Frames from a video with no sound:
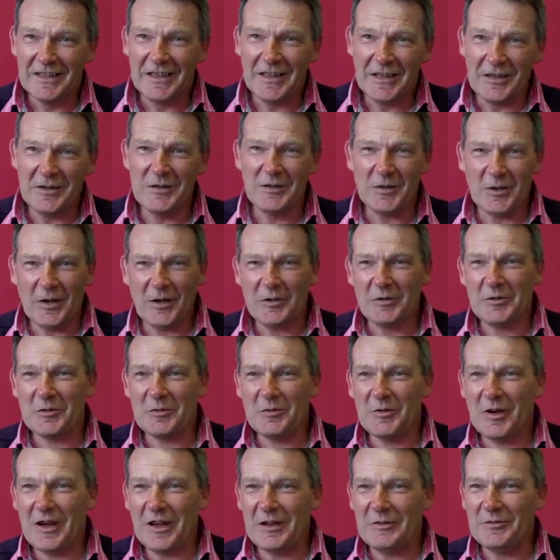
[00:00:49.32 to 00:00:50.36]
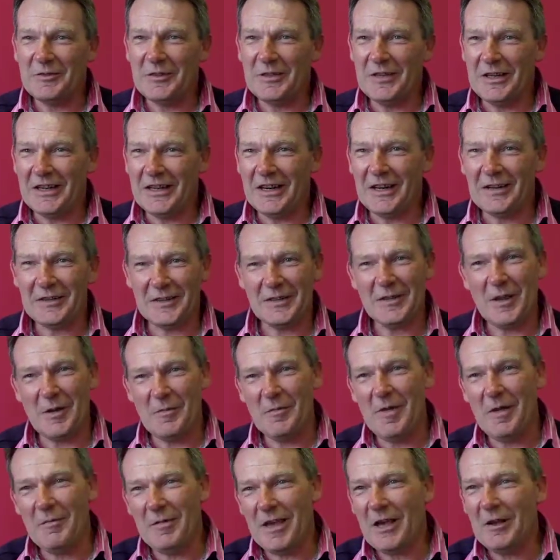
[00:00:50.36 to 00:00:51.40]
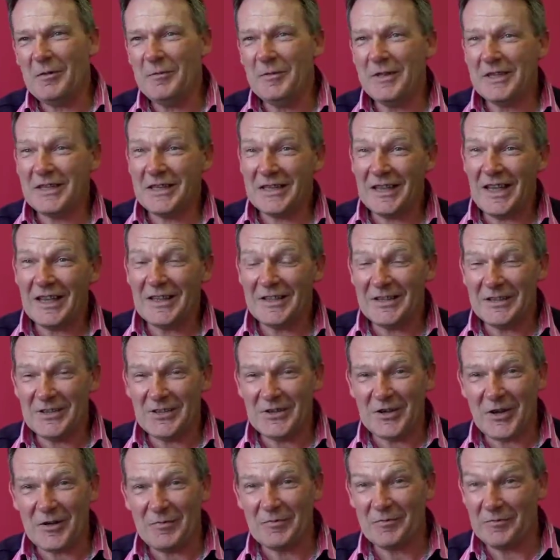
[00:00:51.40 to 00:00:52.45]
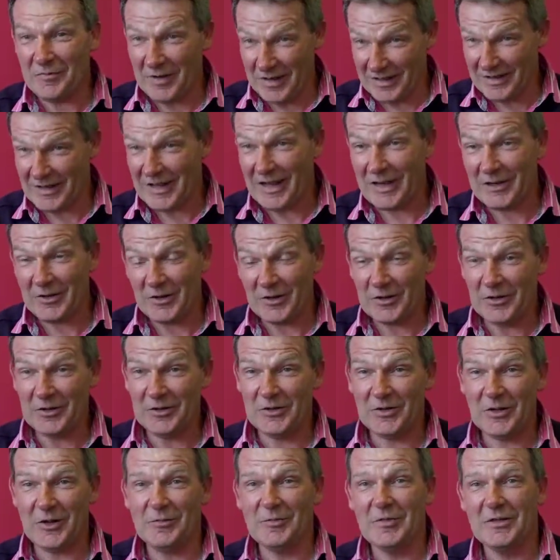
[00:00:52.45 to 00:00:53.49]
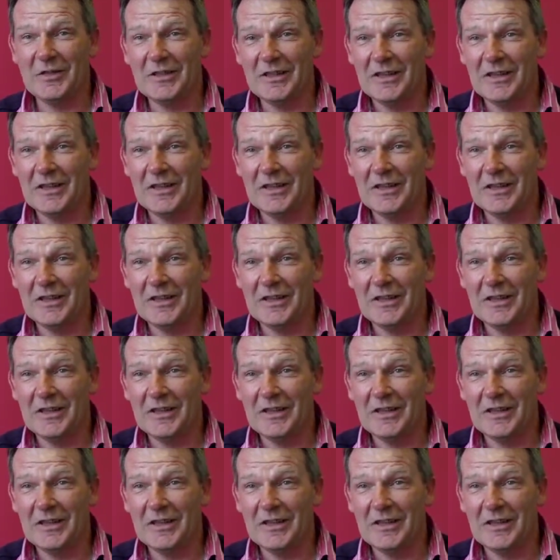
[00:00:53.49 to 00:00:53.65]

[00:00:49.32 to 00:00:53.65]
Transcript: And he thought that was quite funny. And I think that maybe helped me to get the job. Well, I got the job.